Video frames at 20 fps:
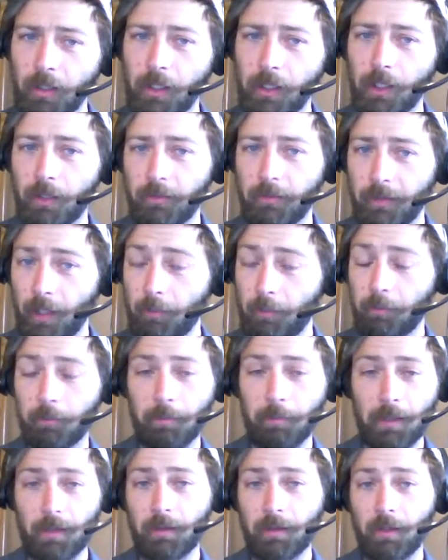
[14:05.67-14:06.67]
in the Upper
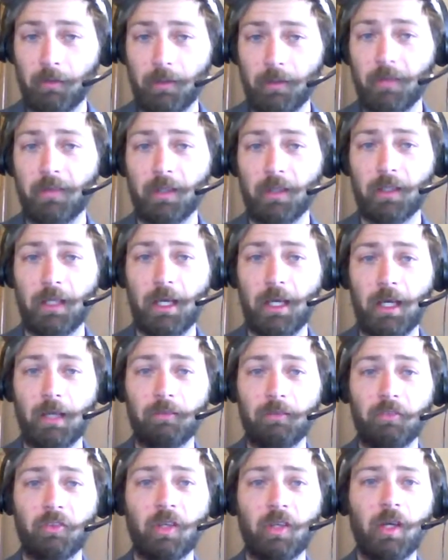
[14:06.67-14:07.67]
Paleolithic
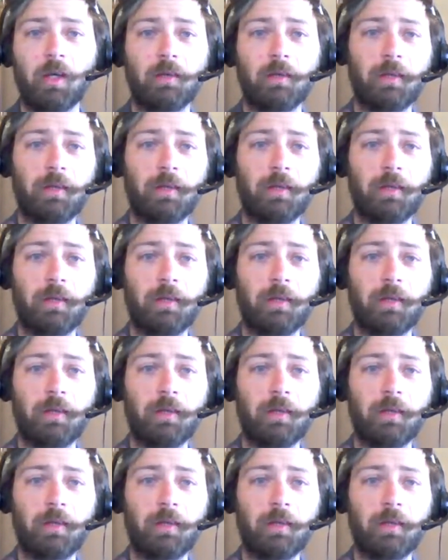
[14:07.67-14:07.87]
caves